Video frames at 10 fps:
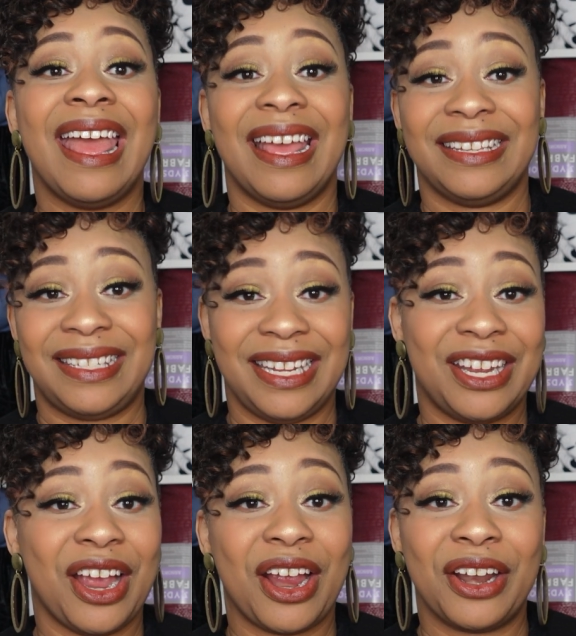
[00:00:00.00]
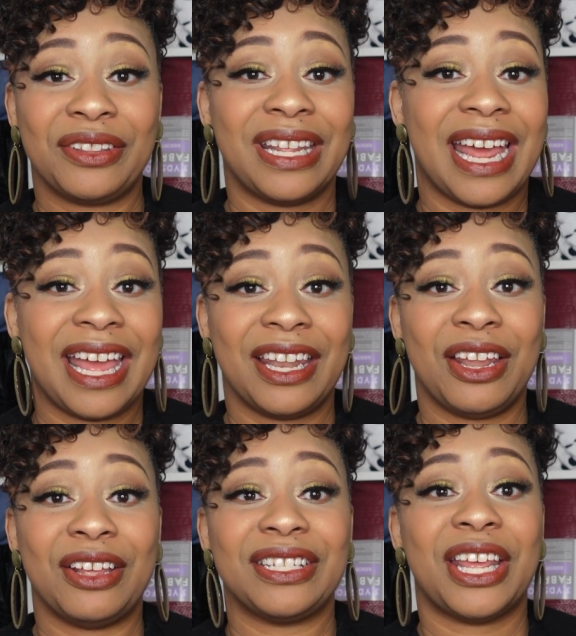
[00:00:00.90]
SD card that I had
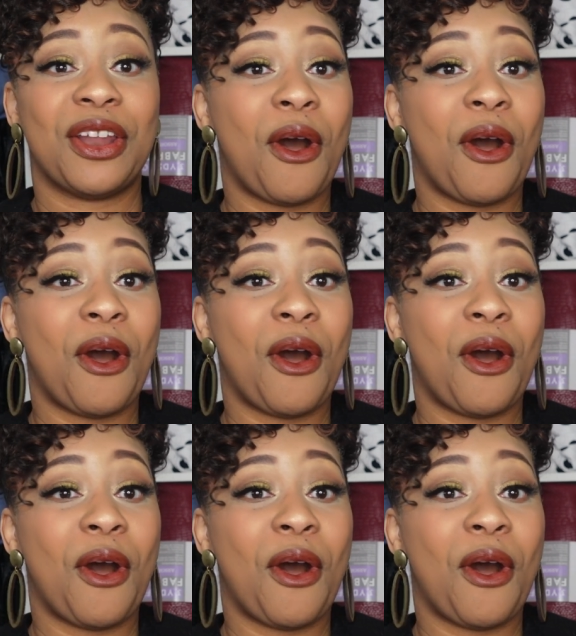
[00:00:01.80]
lost had